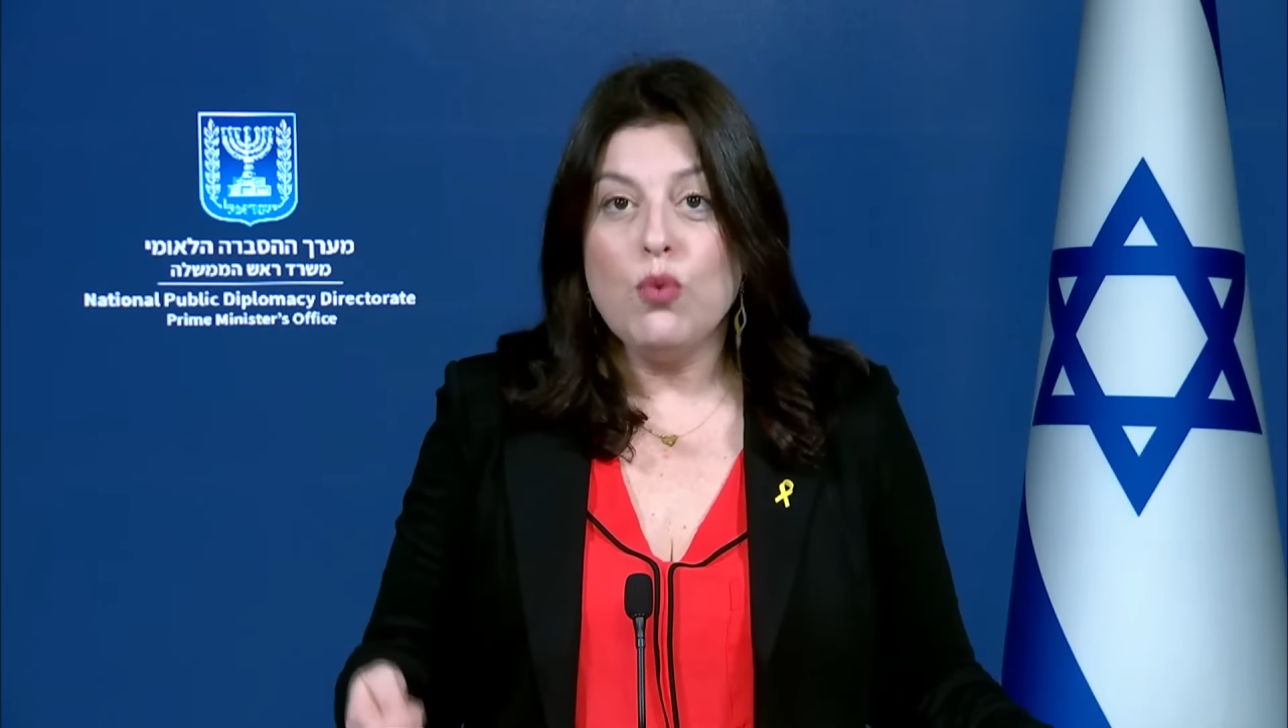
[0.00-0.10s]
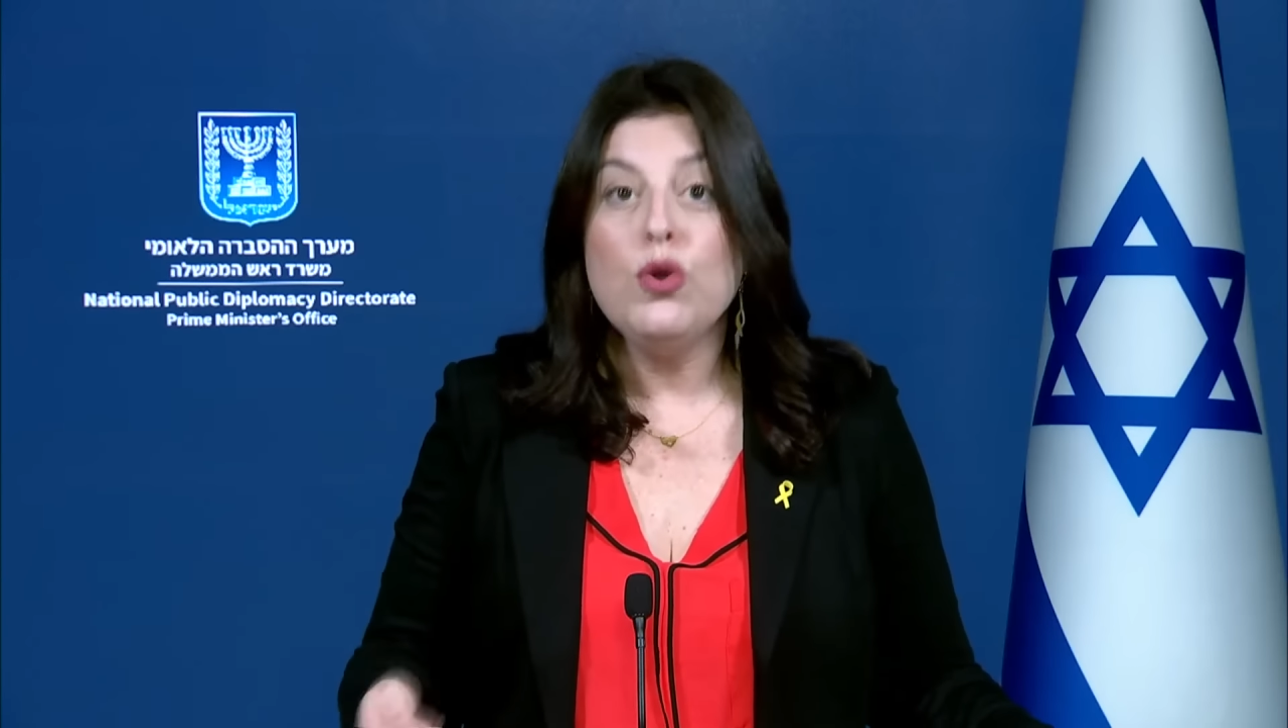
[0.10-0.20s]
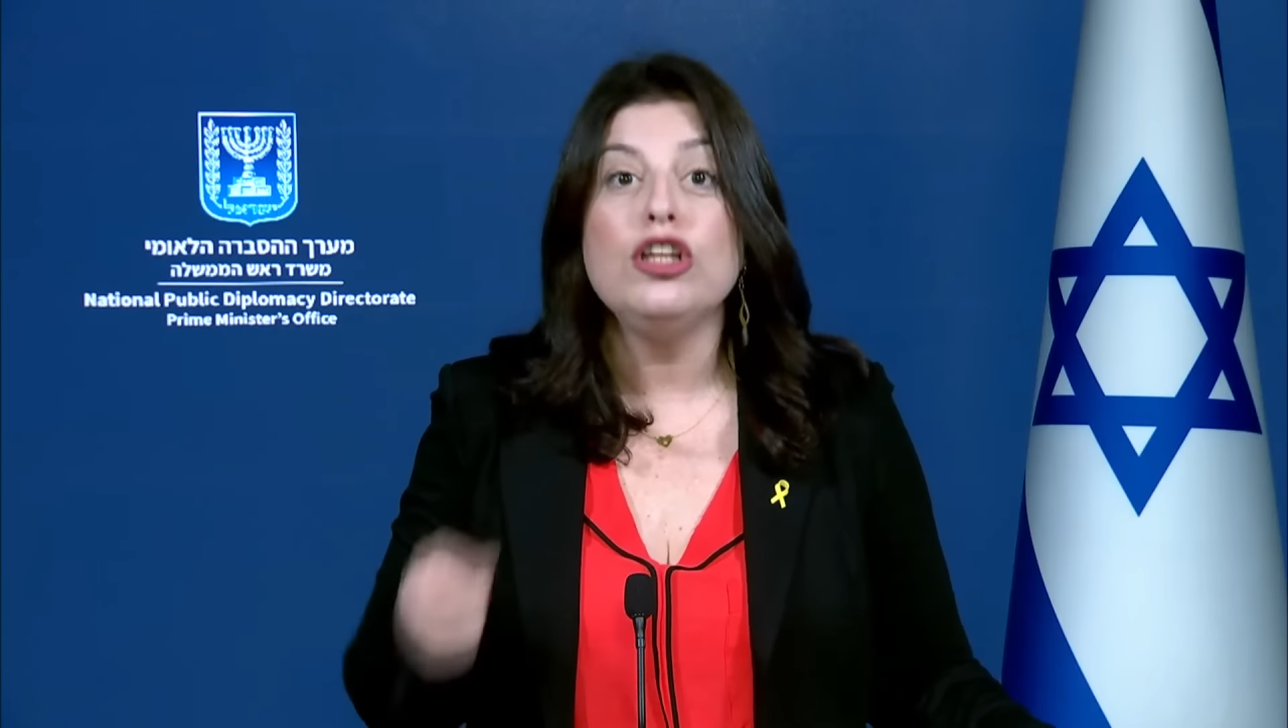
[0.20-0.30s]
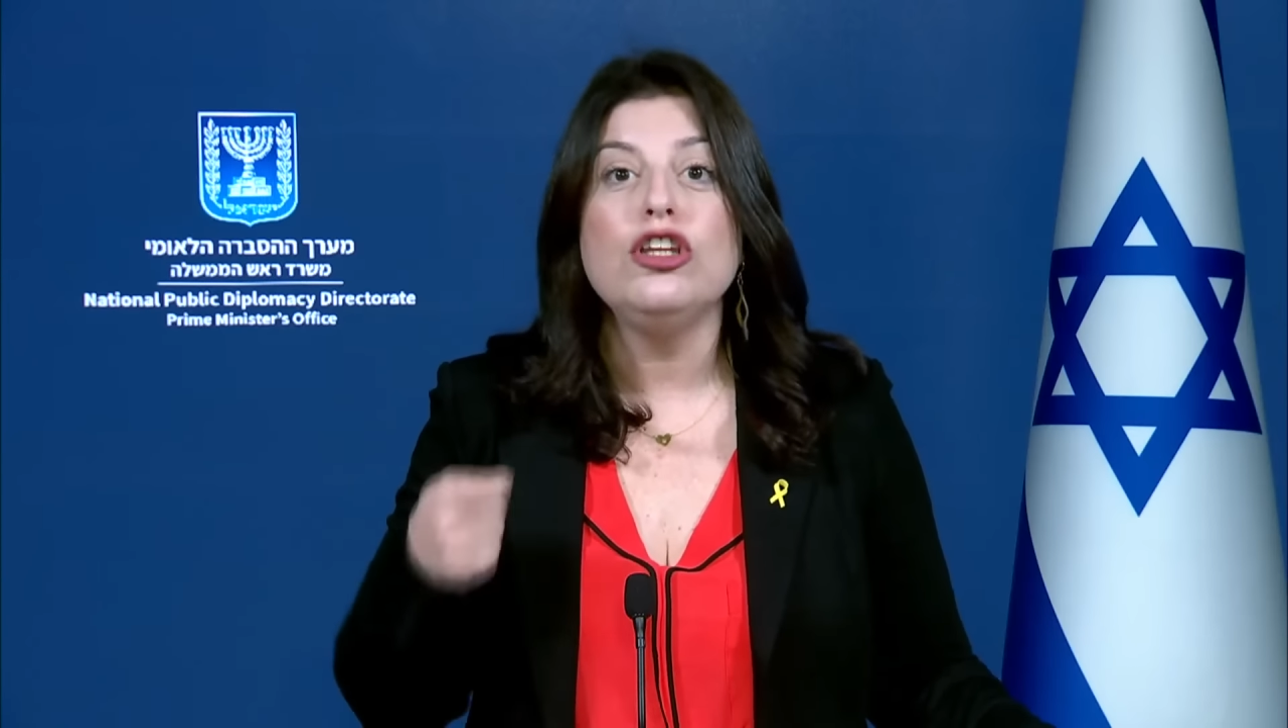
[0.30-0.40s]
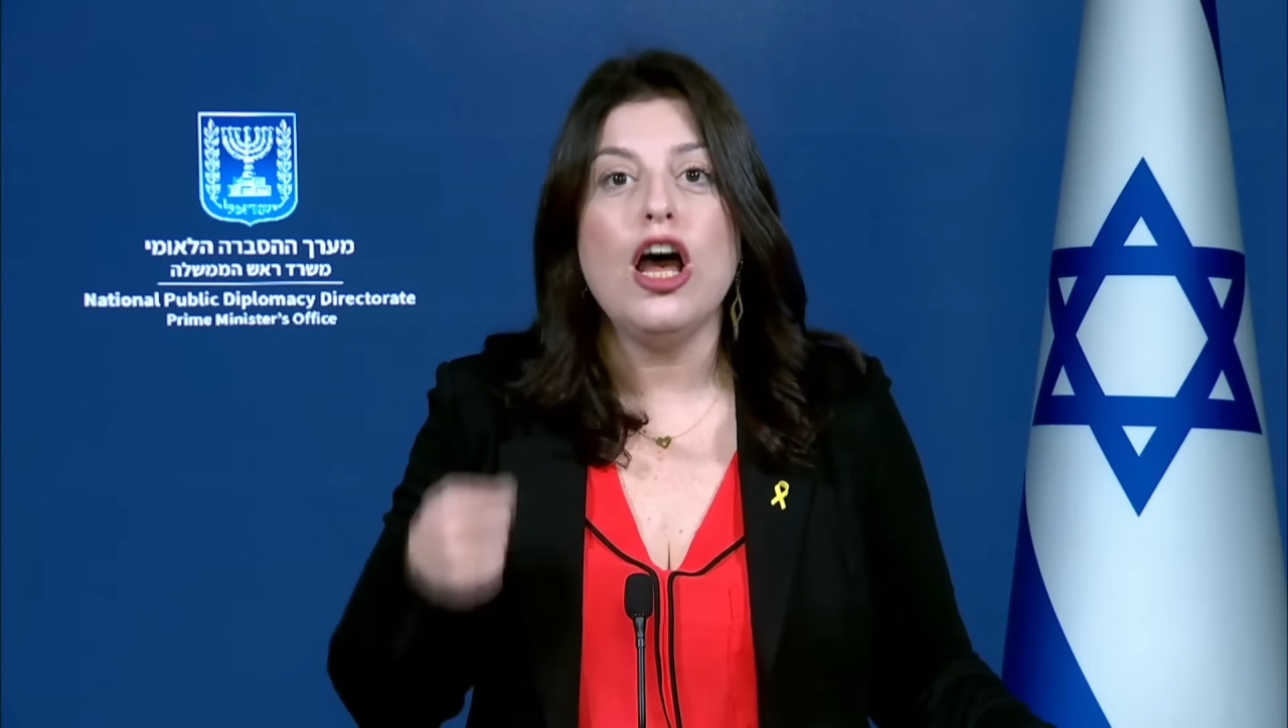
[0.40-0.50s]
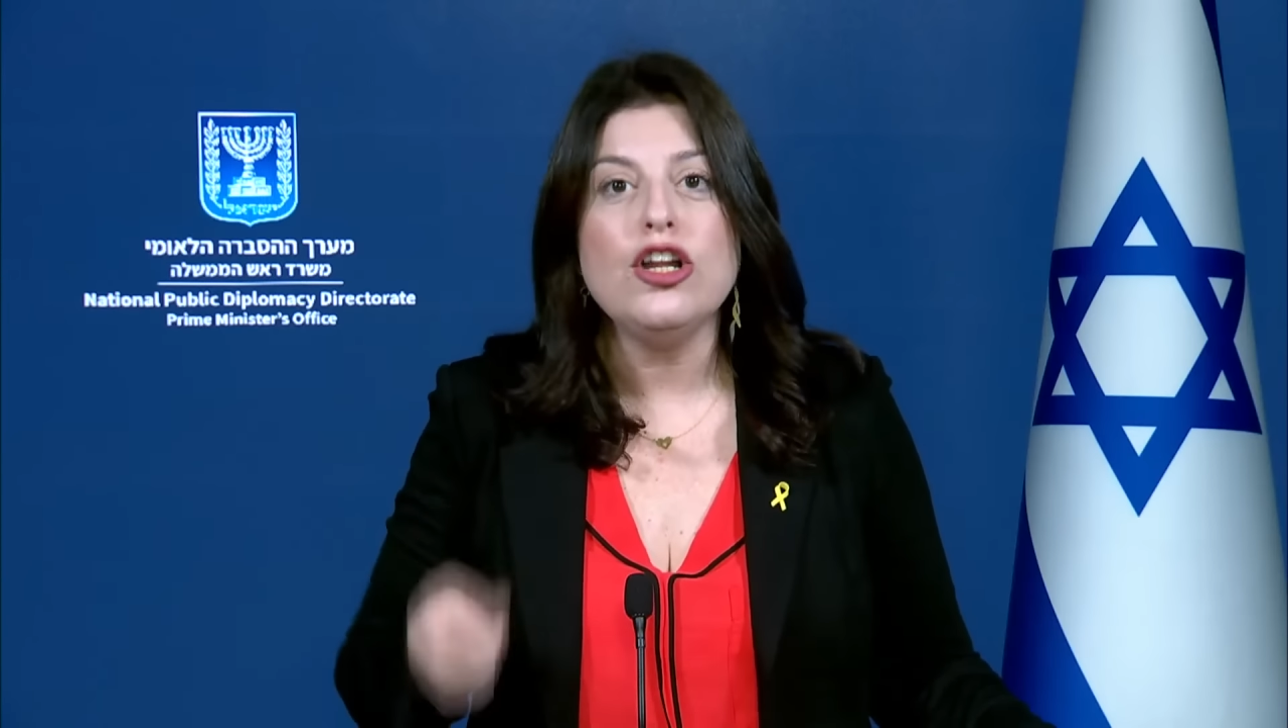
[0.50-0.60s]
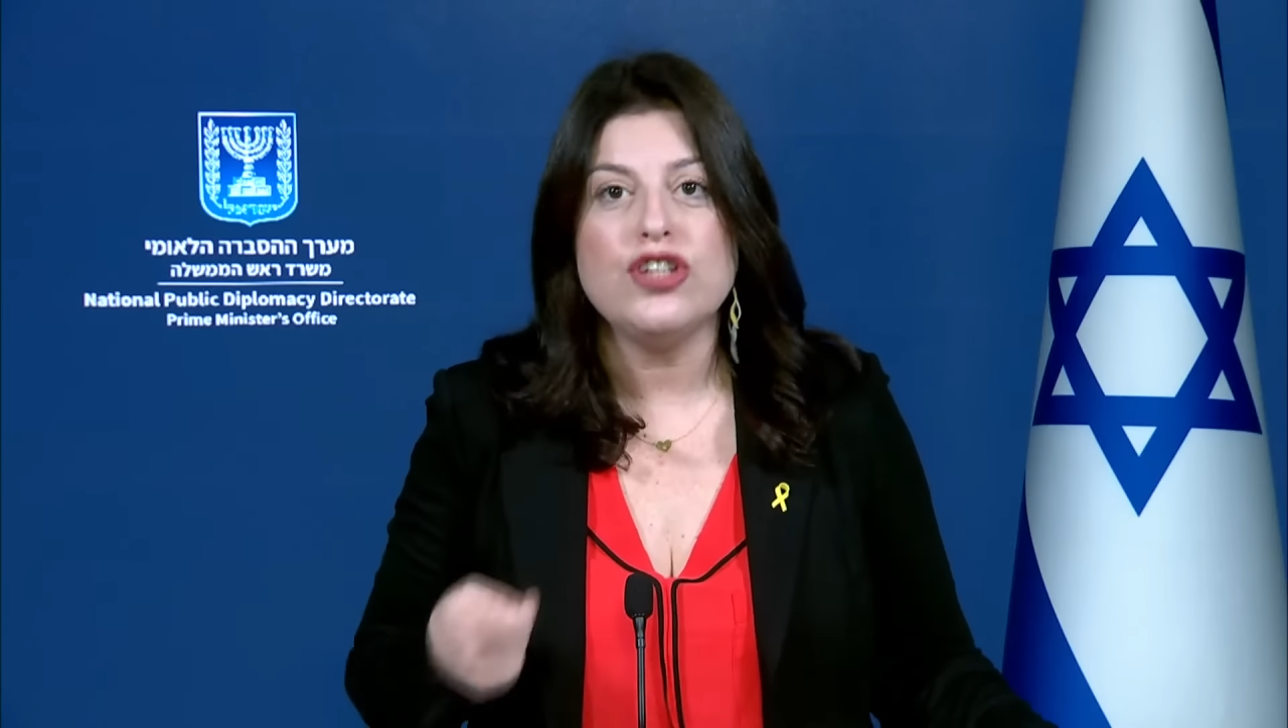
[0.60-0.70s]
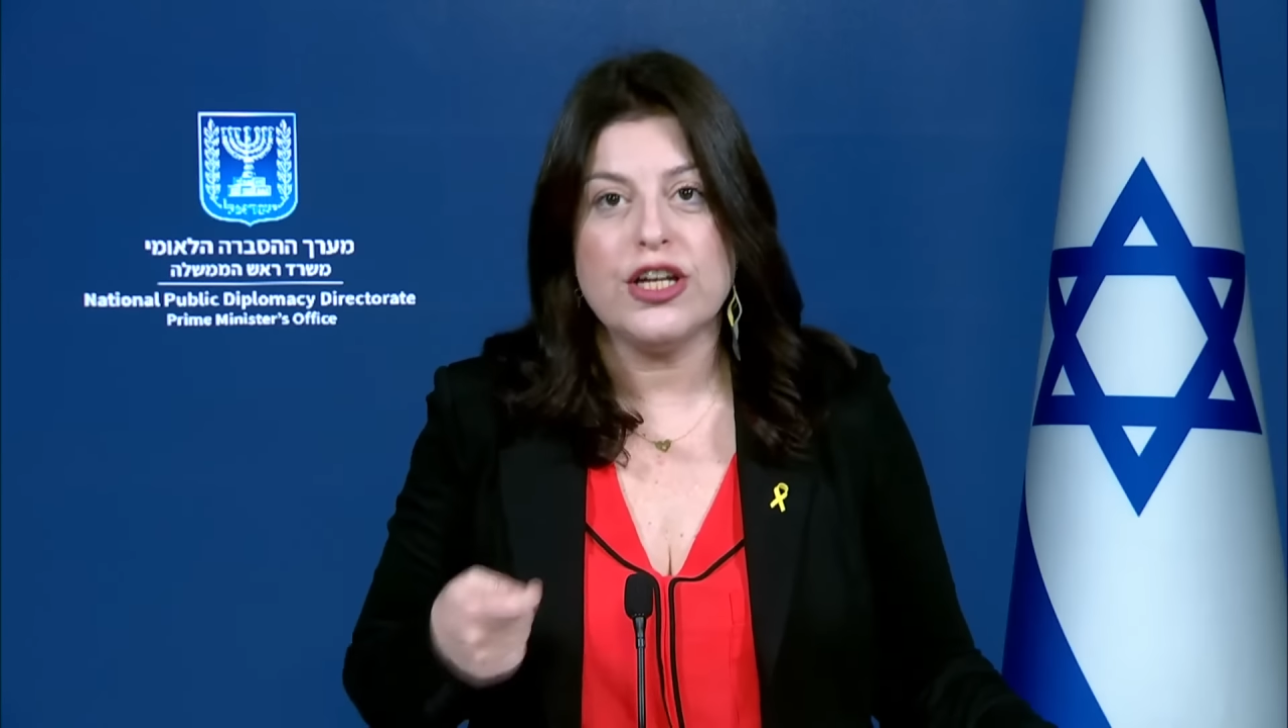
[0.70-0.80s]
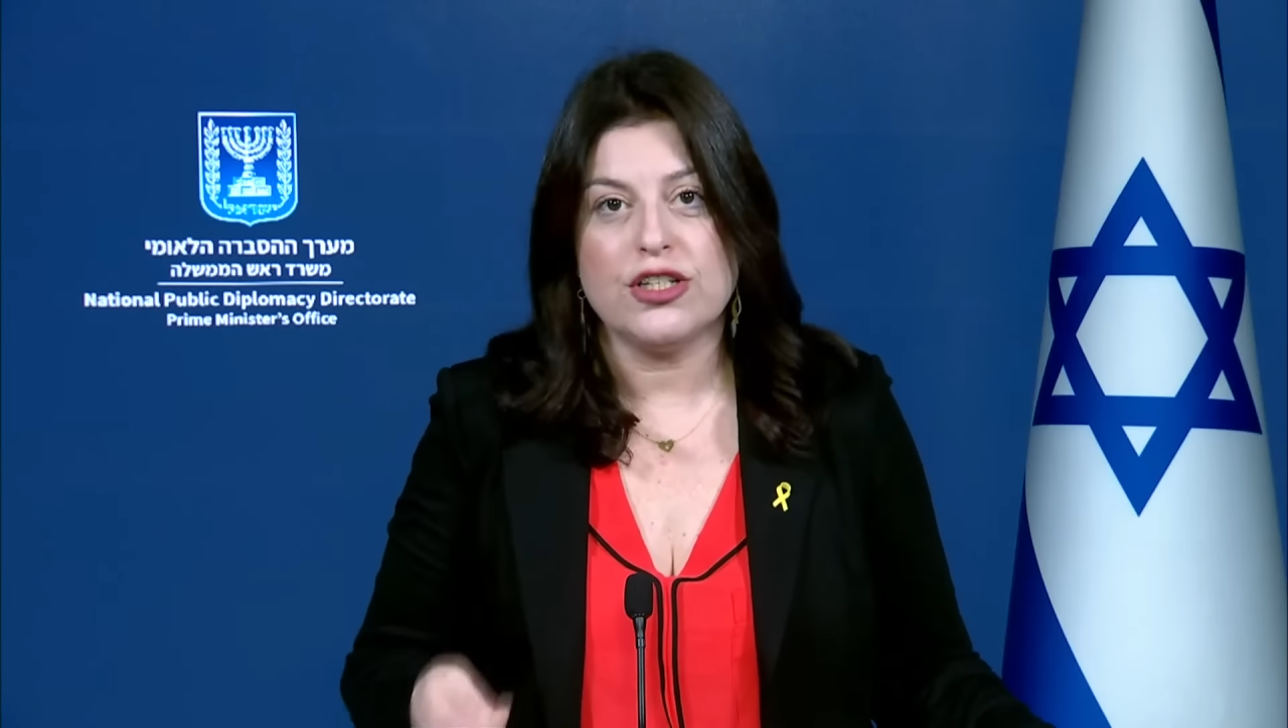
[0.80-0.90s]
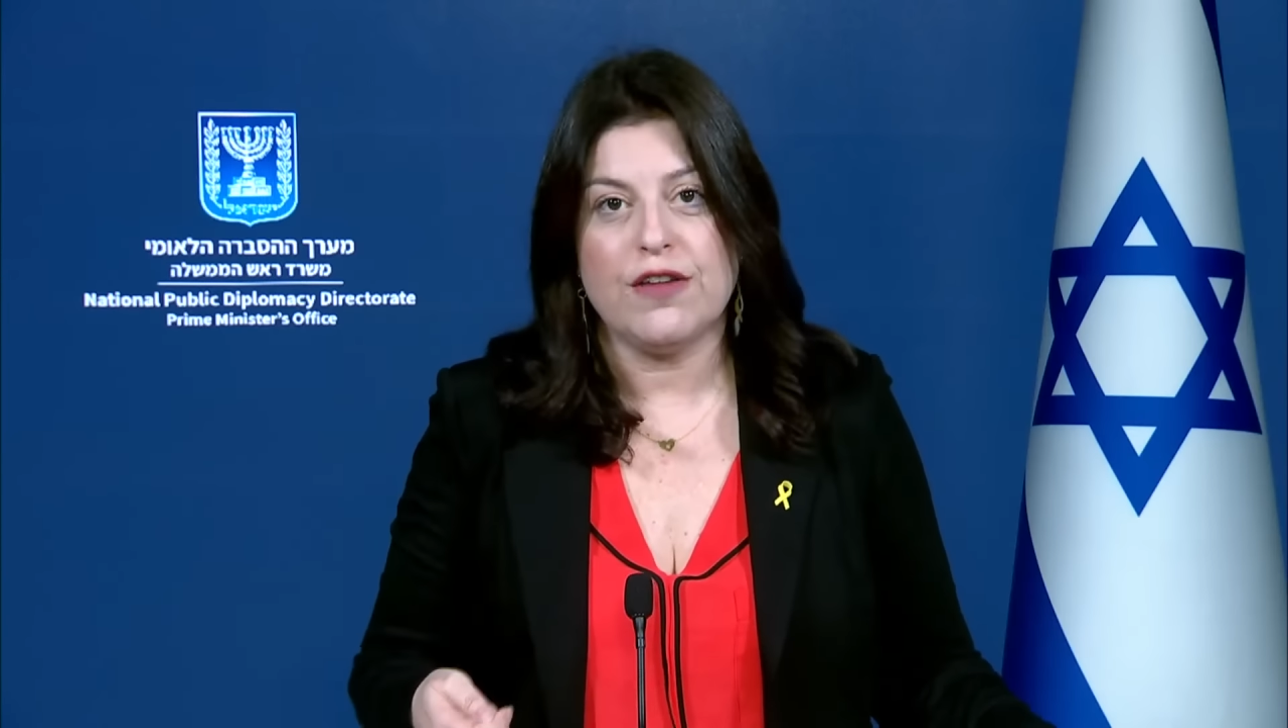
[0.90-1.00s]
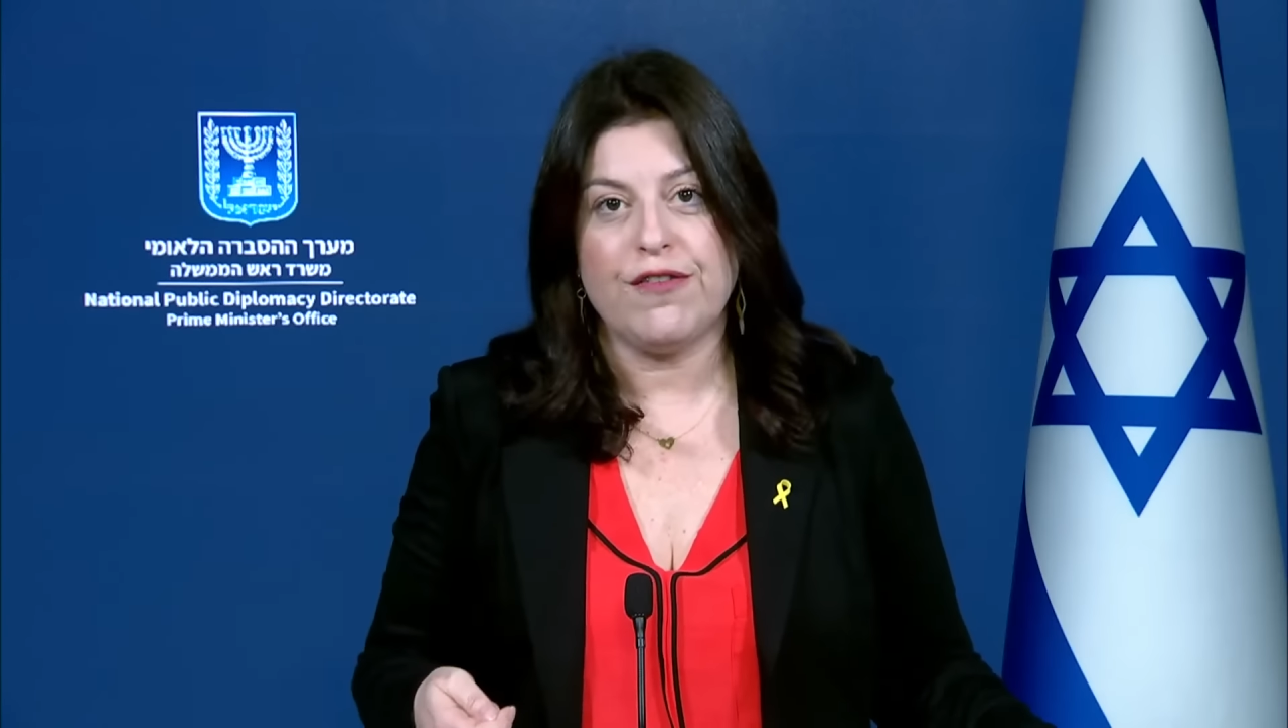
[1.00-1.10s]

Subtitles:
will not change the